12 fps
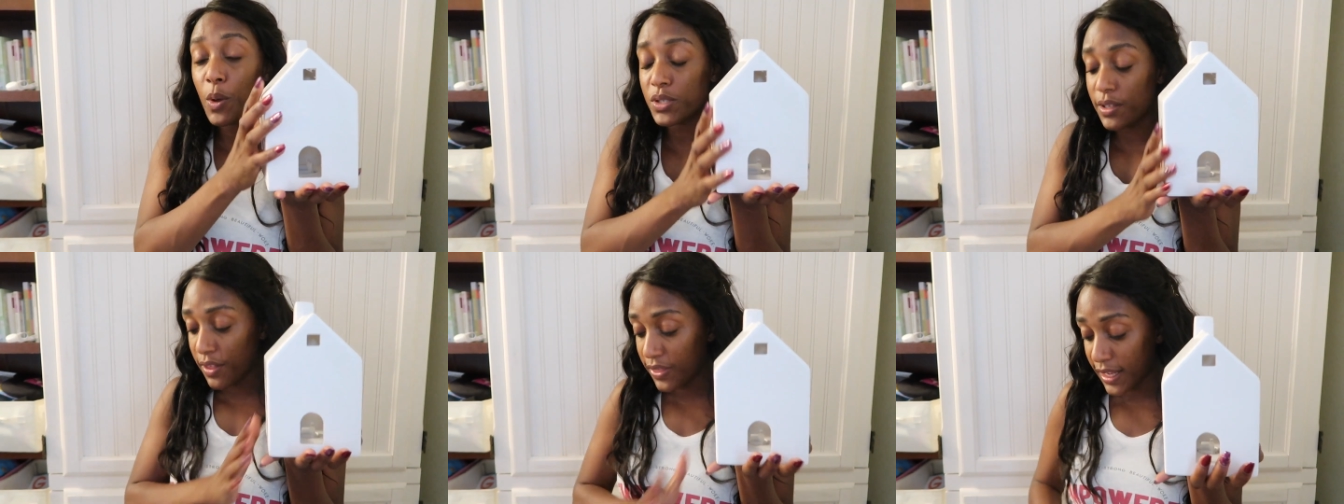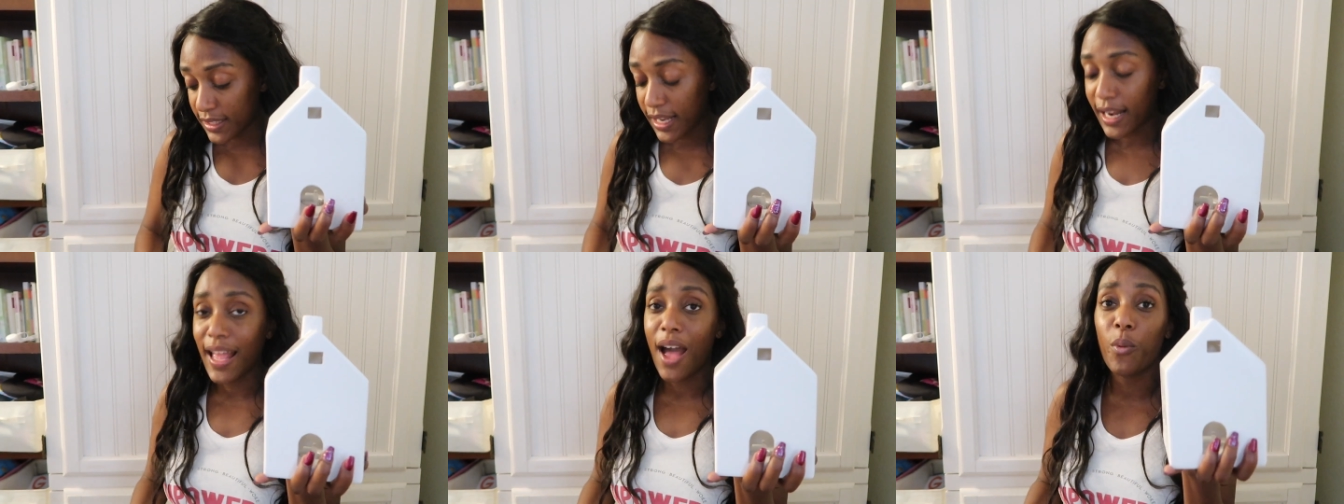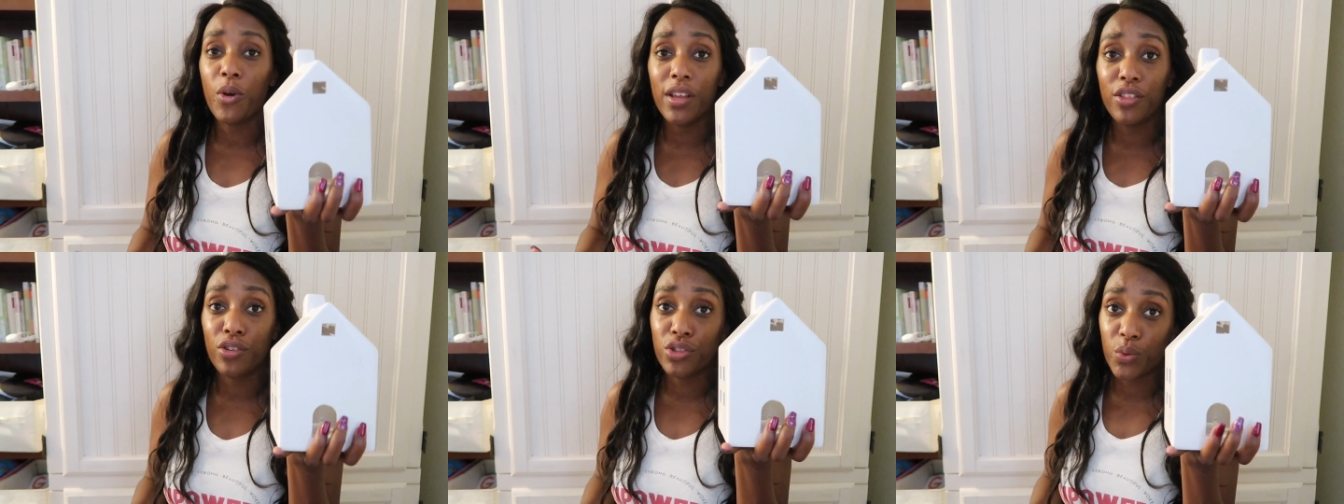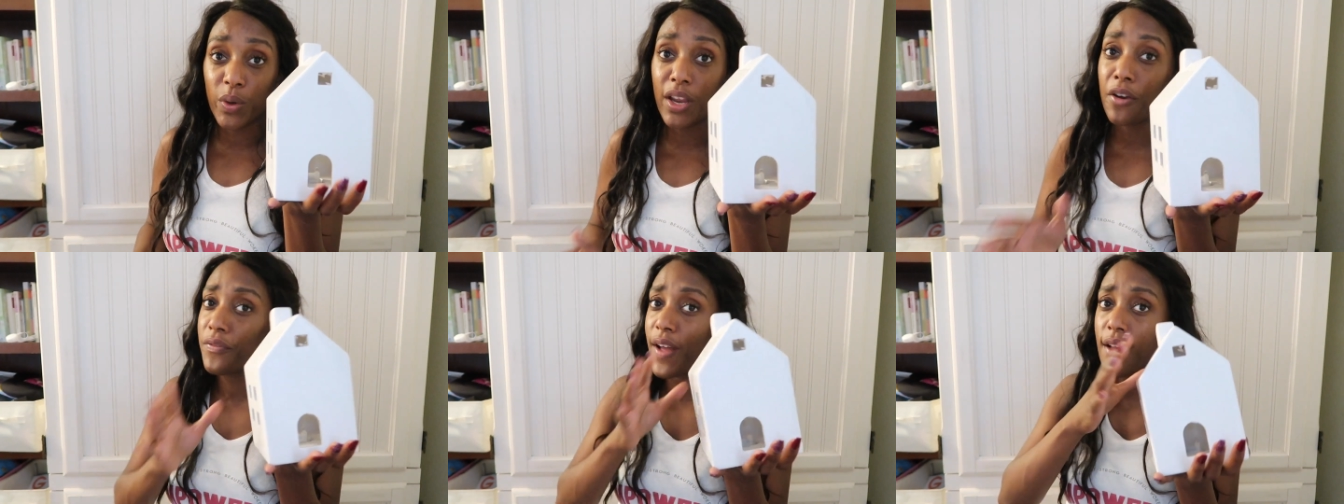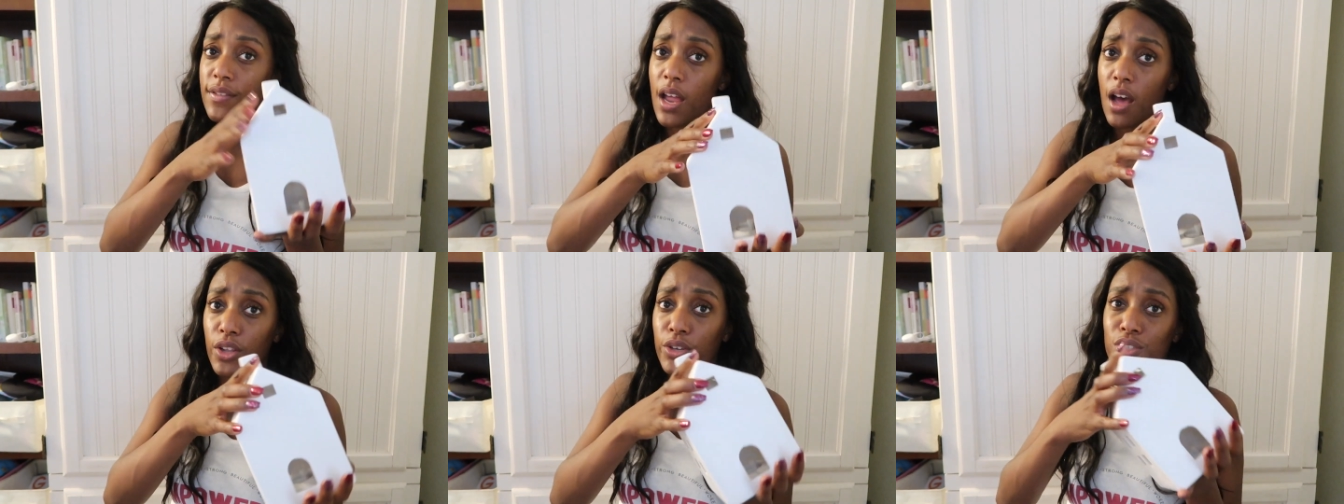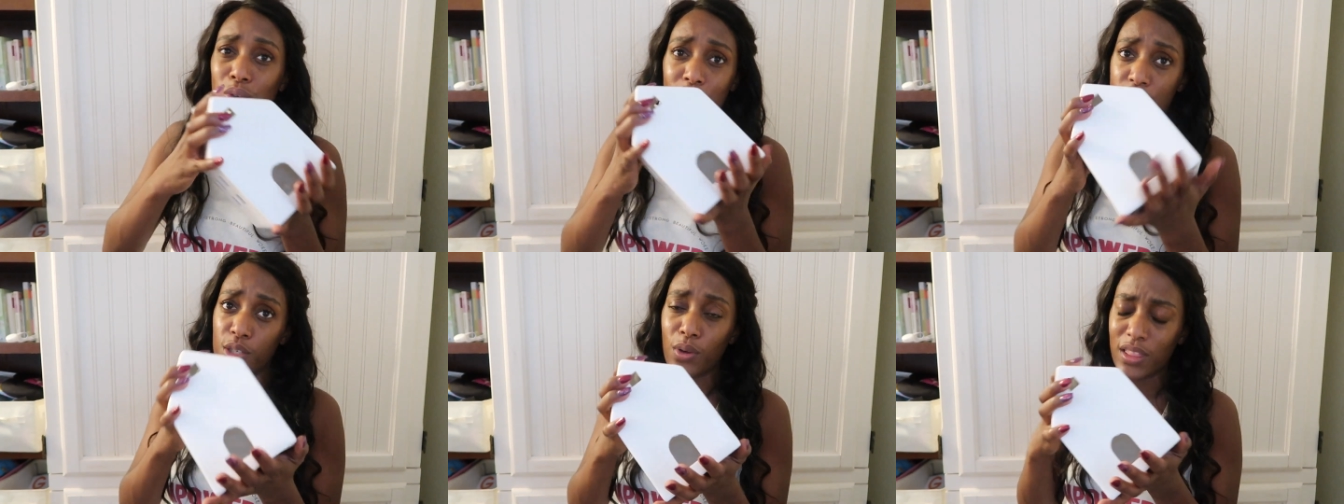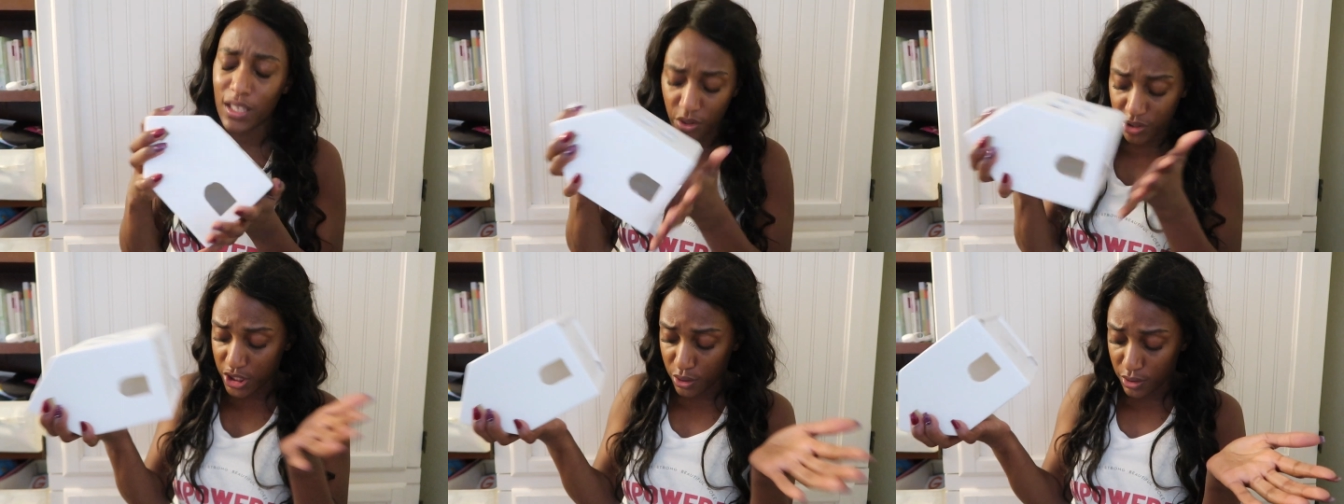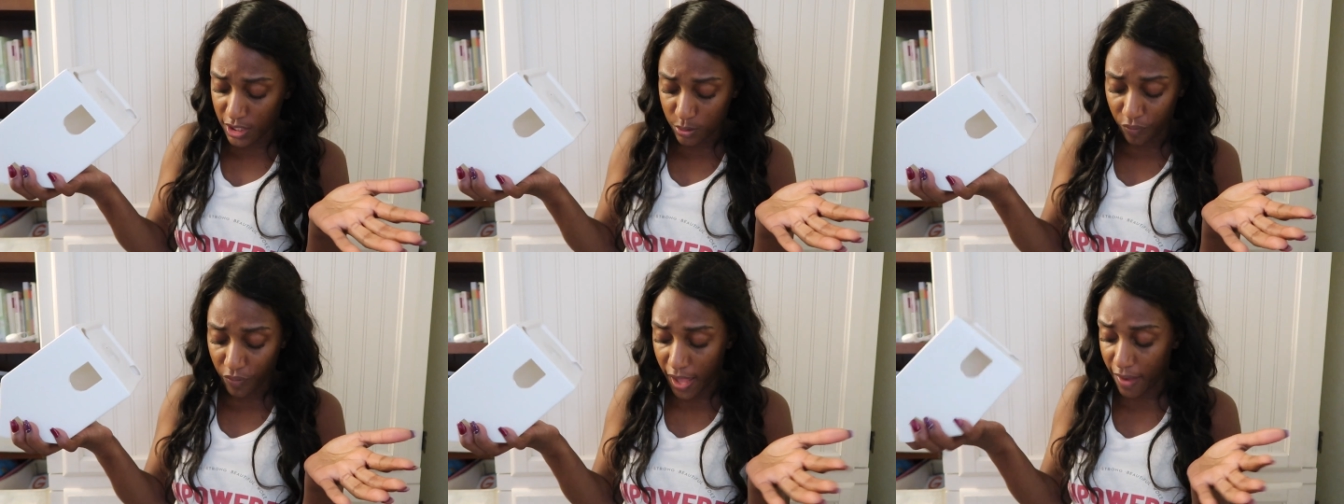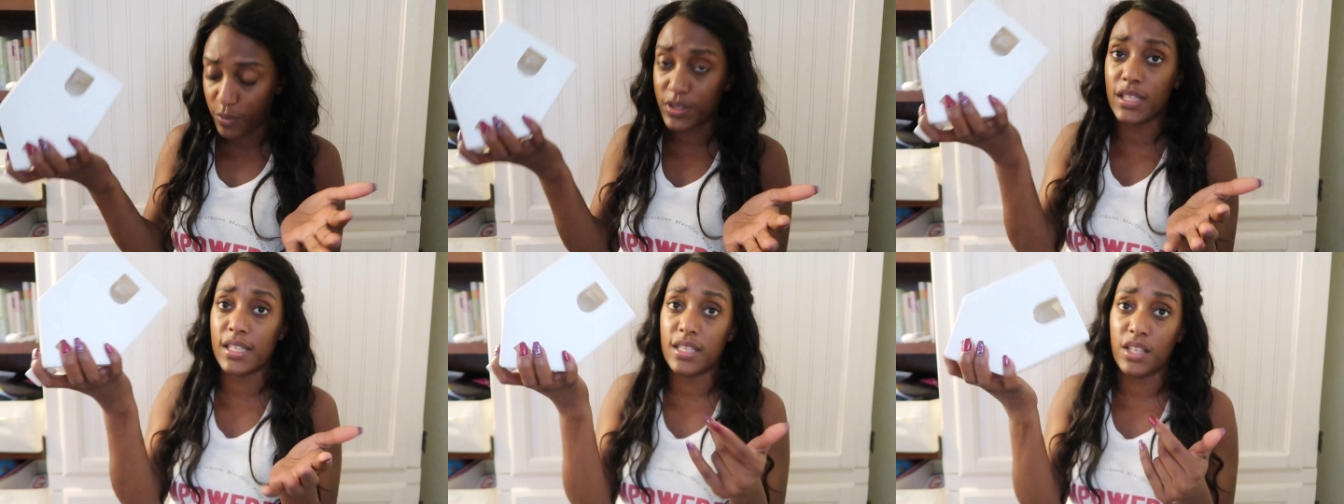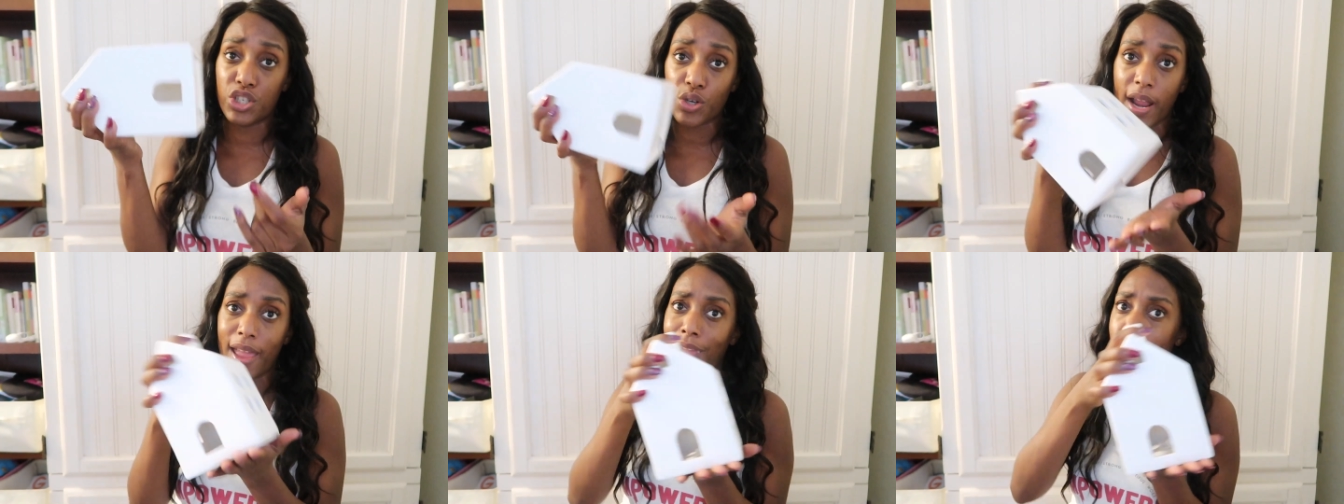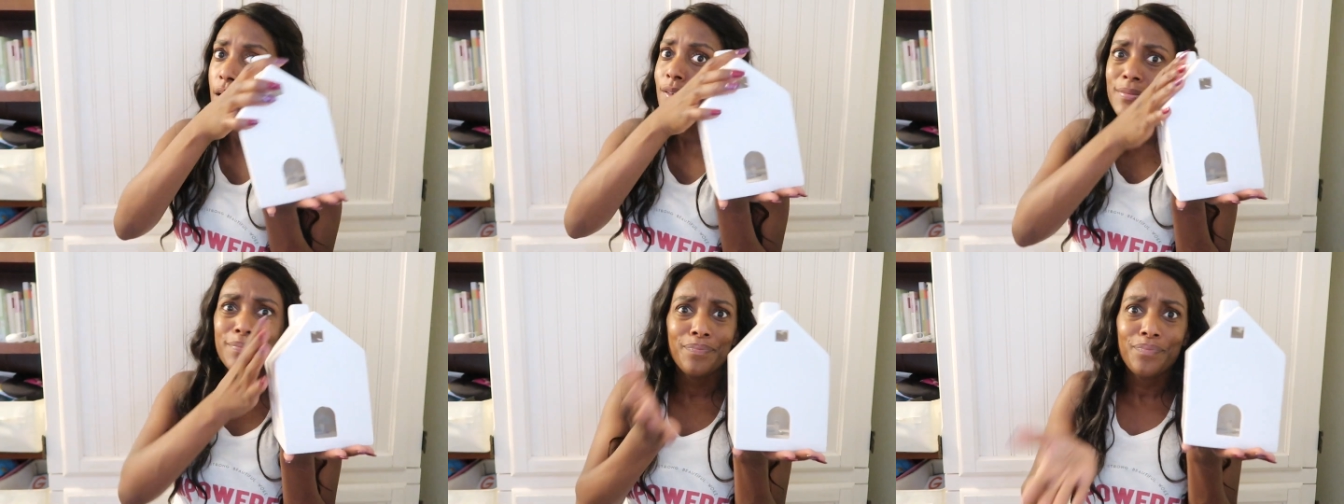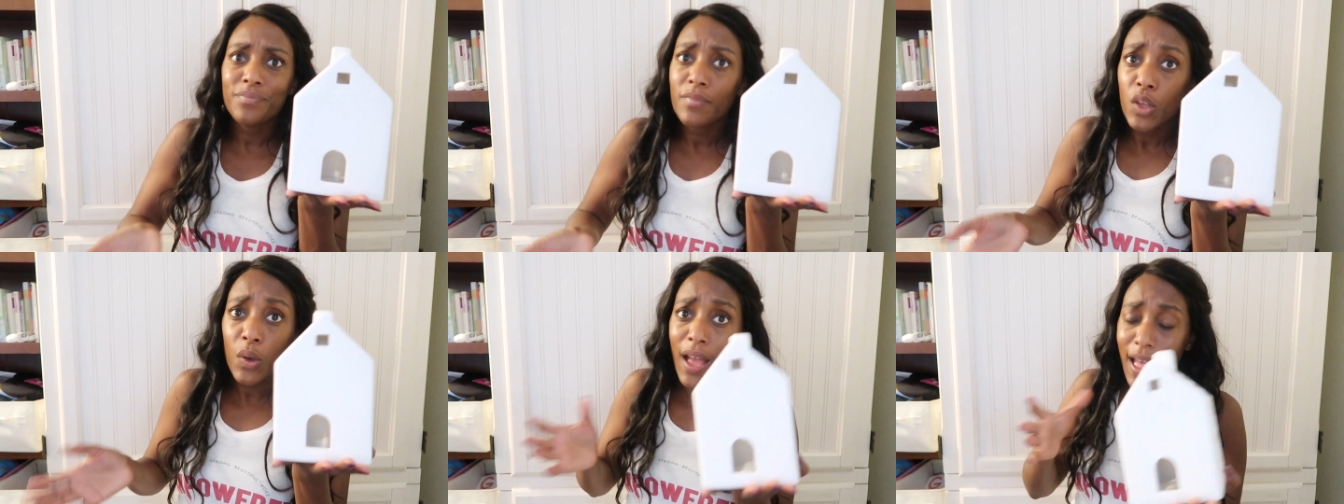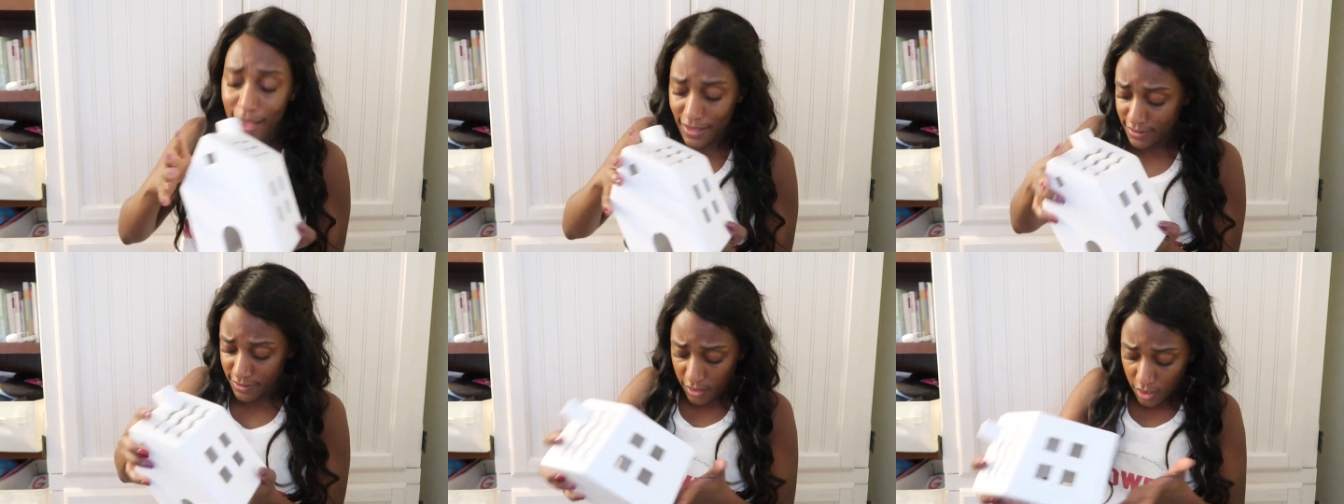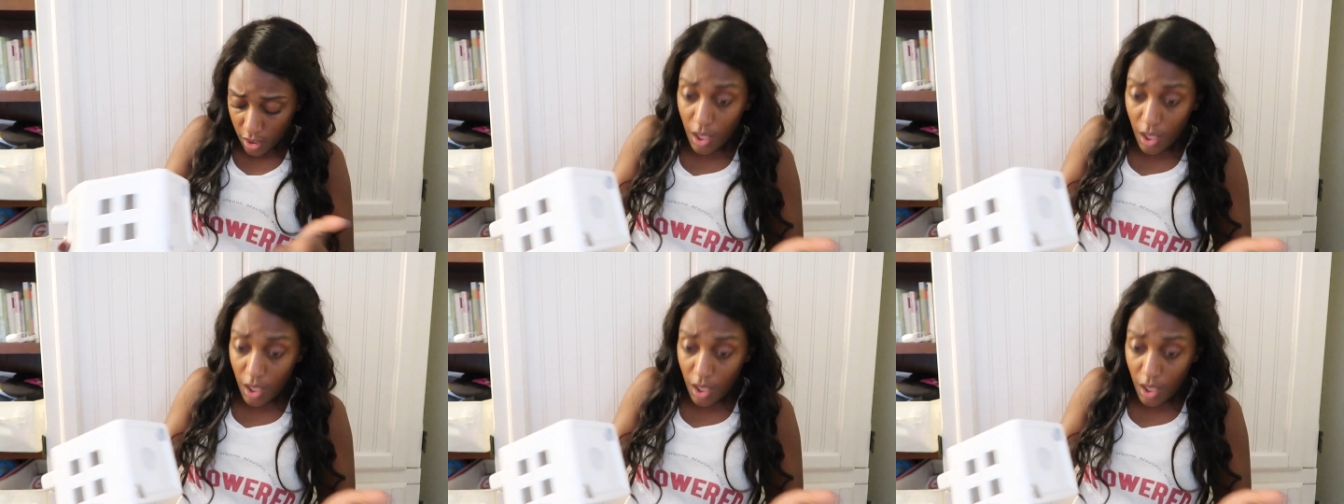Most of the things that I got were either 3 or $5. Only two, I think only two things were 5 Was this in the tray? You guys,